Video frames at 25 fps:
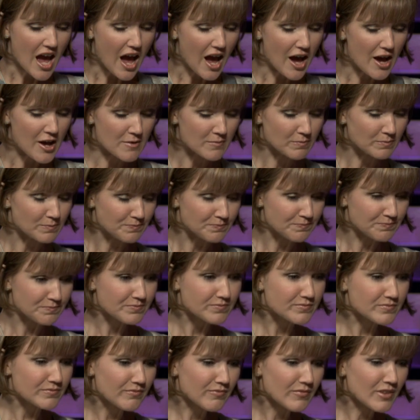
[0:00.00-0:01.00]
Um,
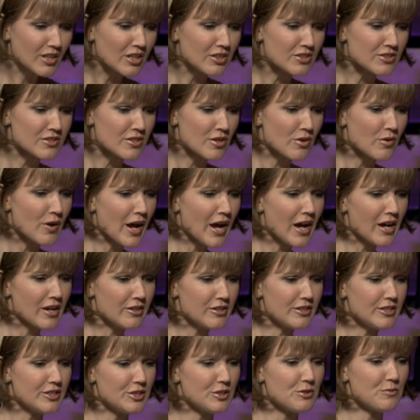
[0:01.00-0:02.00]
so, how
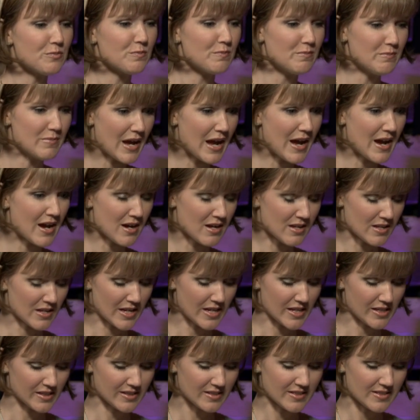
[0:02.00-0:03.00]
do you
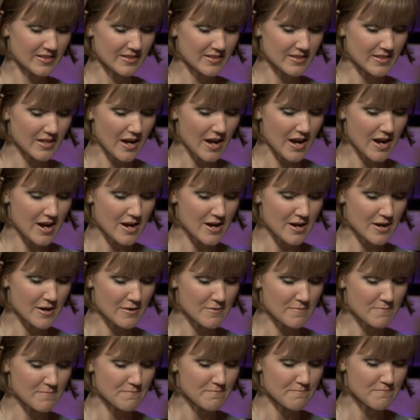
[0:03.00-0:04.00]
balance
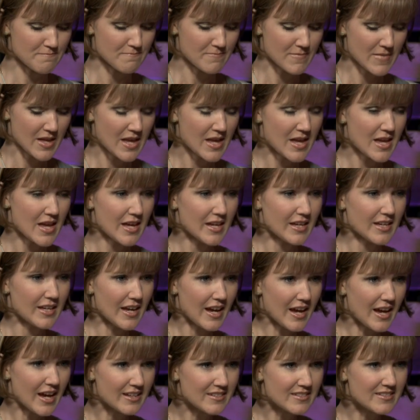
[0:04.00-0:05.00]
um,
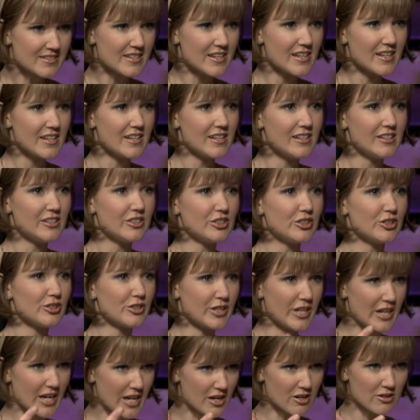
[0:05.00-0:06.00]
casting your
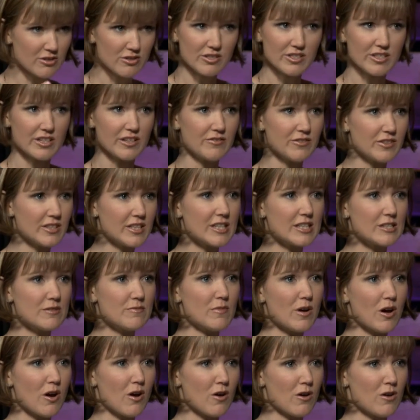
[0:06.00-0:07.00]
cares, giving them
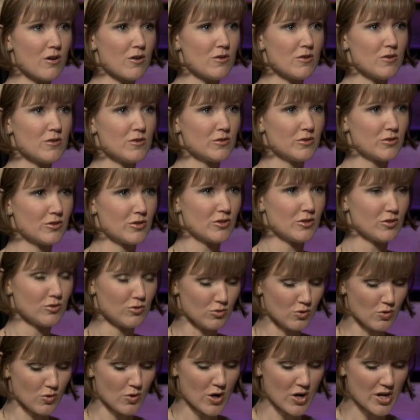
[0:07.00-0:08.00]
all to the
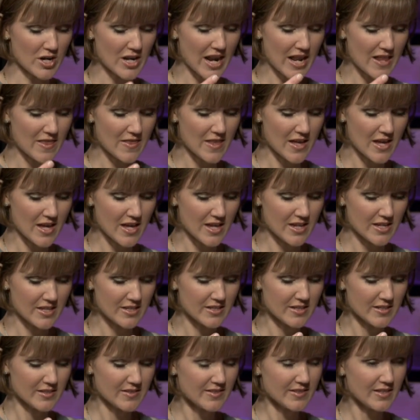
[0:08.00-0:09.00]
Lord, and then
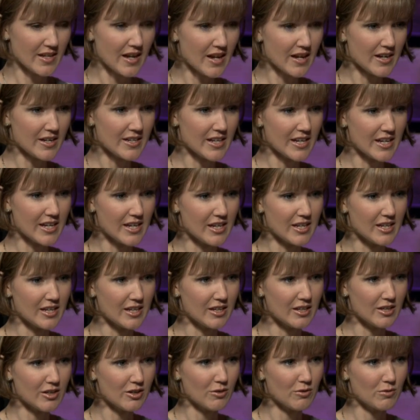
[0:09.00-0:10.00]

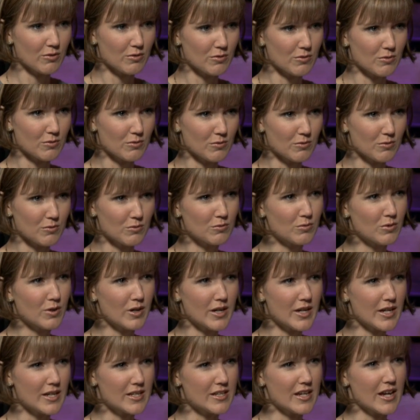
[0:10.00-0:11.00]
deciding
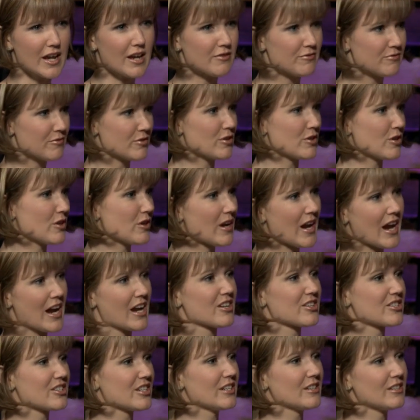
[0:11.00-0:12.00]
what effort or
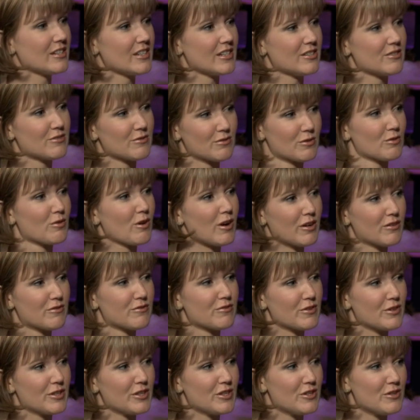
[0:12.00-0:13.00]
action is required mm-hmm.
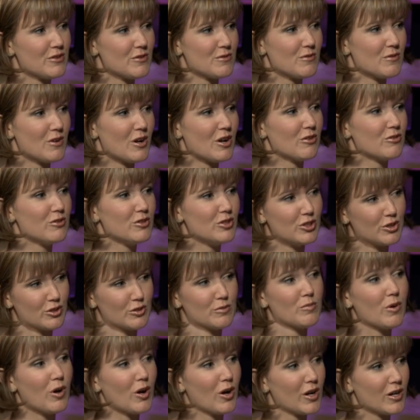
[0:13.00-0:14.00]
for you on your
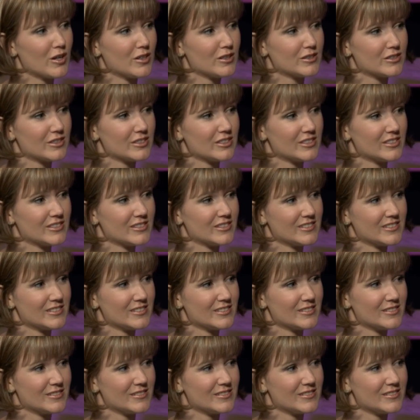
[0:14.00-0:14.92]
part. Right.